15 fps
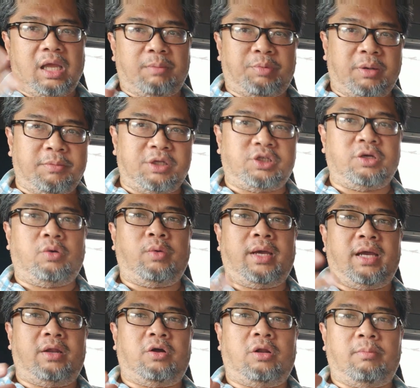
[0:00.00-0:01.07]
premature
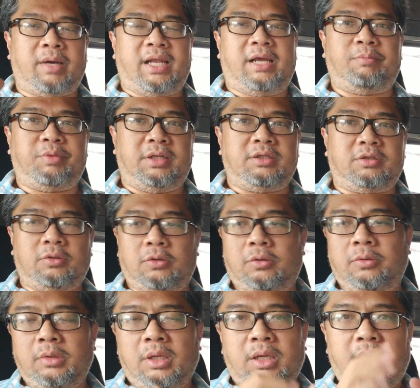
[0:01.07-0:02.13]
wear and all might happen so
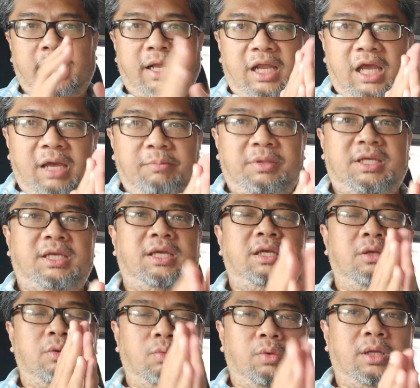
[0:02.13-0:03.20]
an AMT
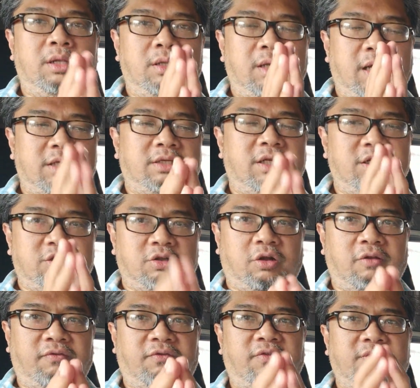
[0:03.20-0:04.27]
will actually
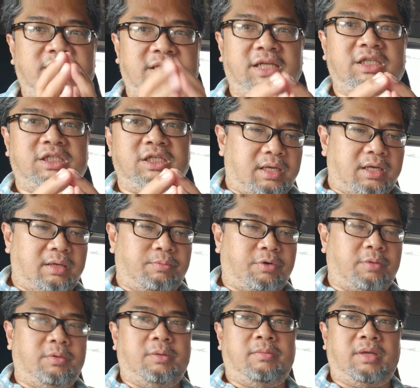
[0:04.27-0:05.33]
solve such
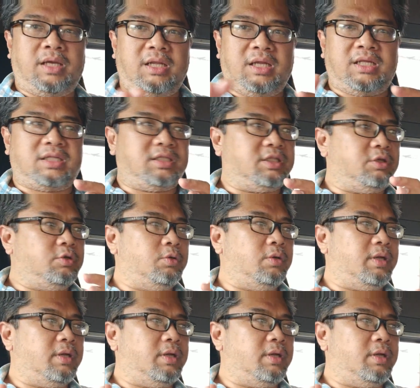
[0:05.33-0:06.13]
problem it is good